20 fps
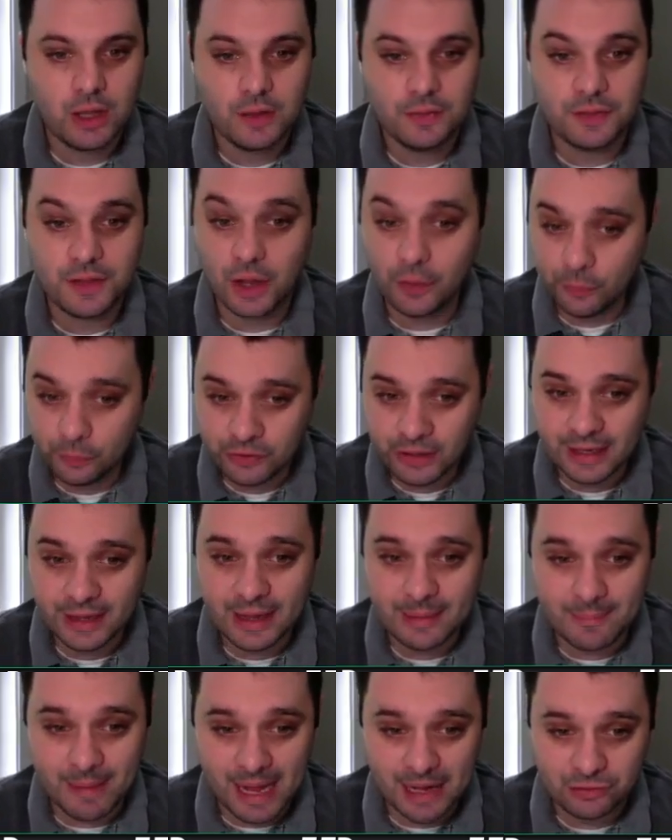The other side of
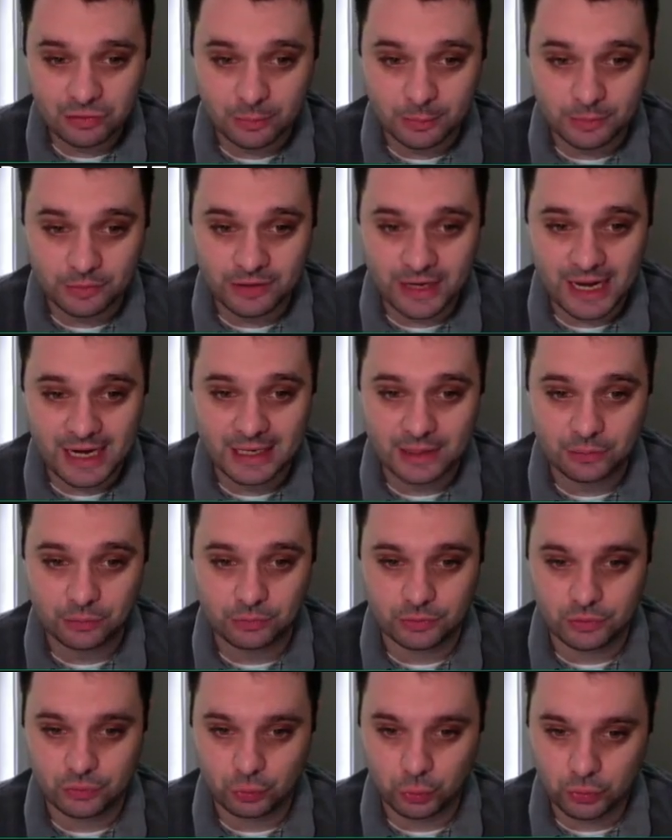that matchup is kind of
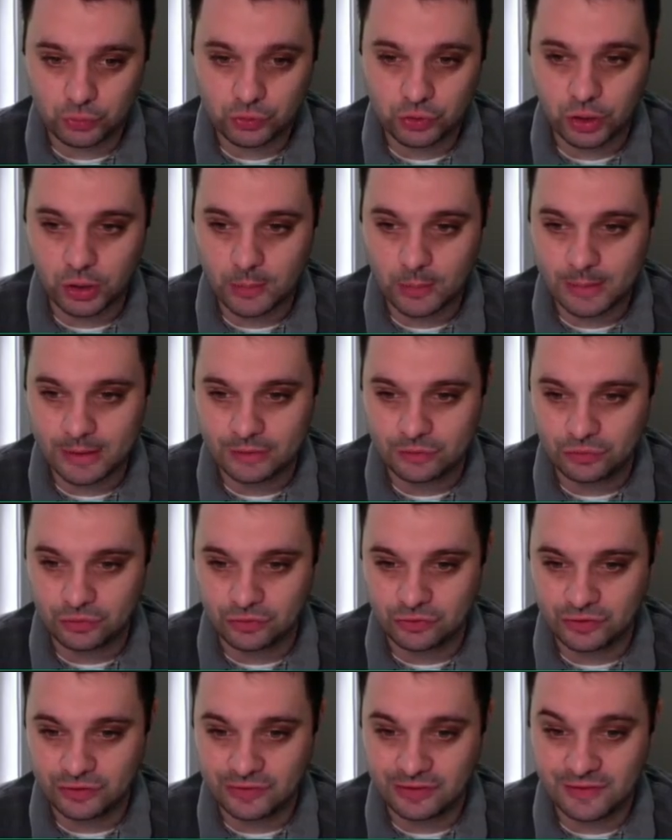interesting. George Kirby is
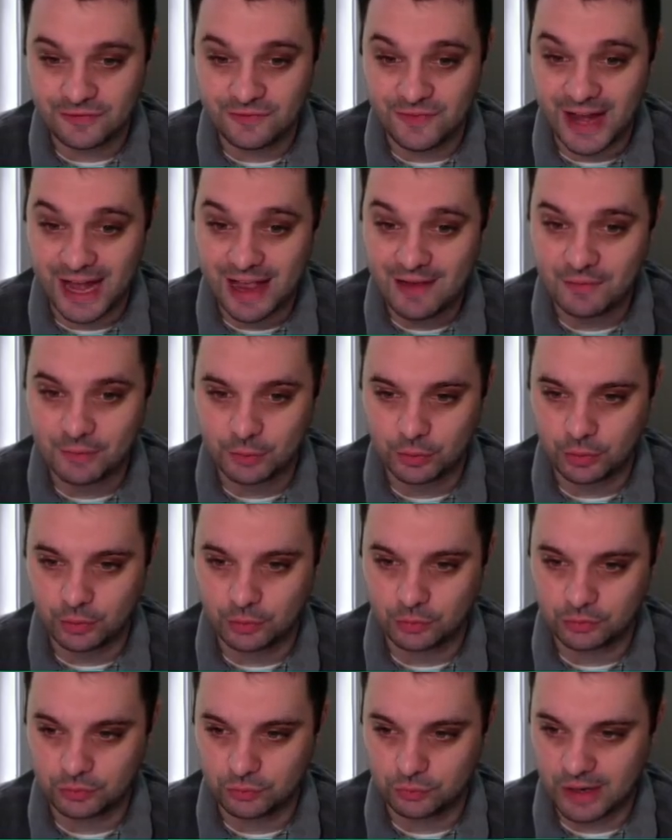just
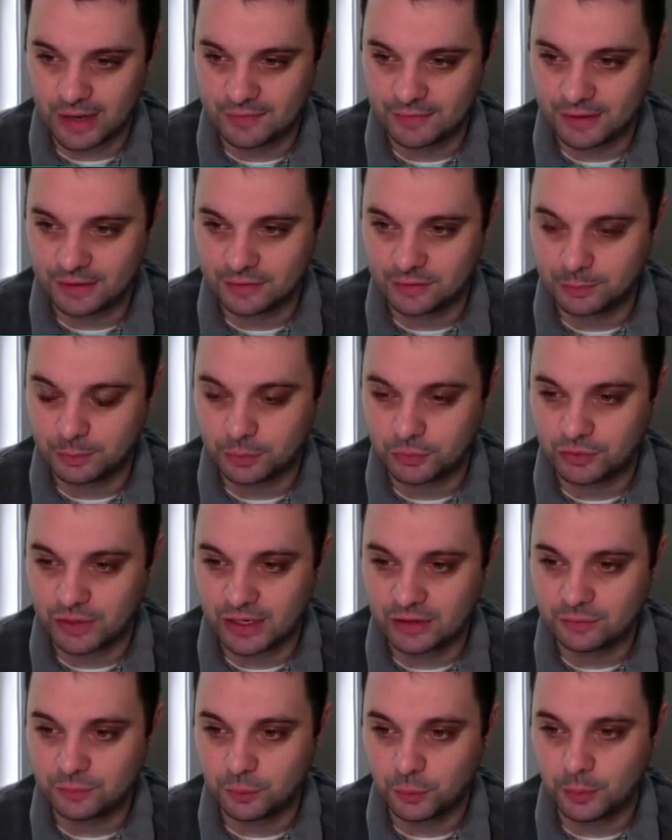$6,500 on DraftKings and
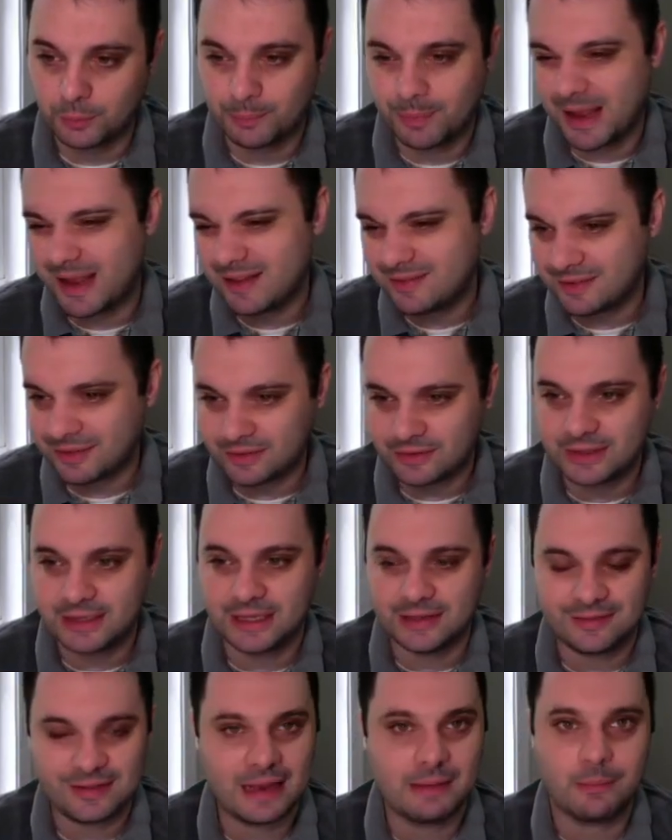projects for basically
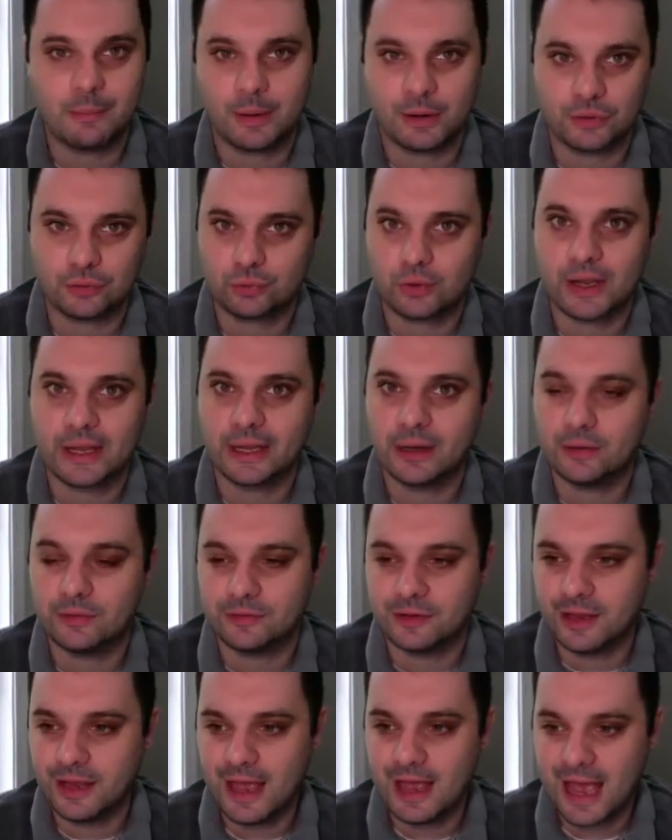the same amount of
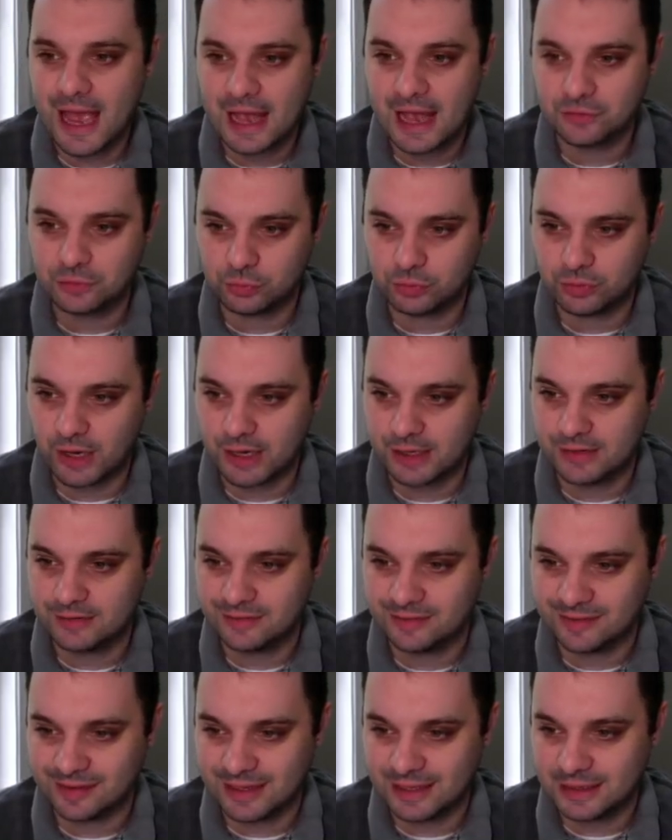strikeouts as Ohtani,
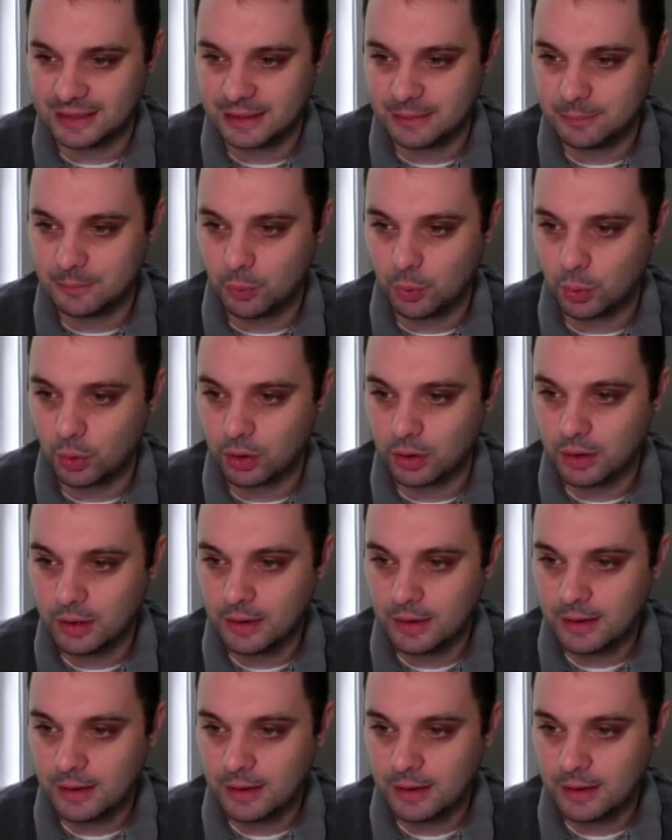slightly more.